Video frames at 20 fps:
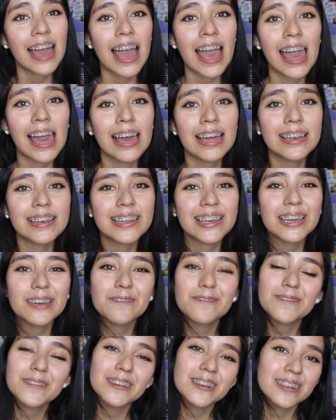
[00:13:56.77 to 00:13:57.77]
And
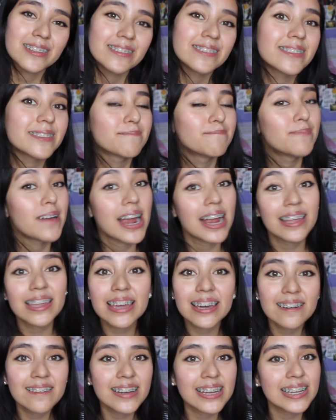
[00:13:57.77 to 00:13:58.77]
if you're
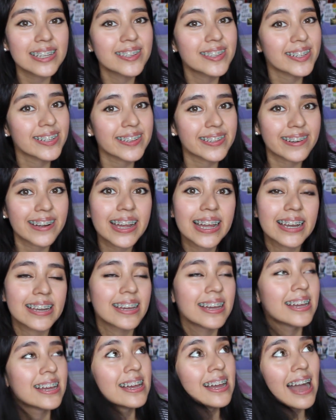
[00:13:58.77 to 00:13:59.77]
barely going in 6th
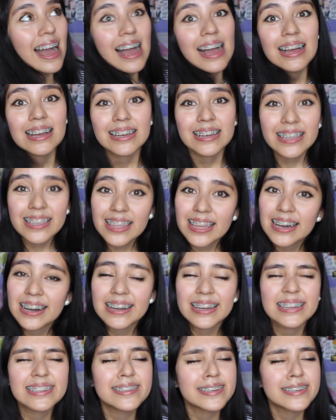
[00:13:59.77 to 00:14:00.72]
grade, good luck.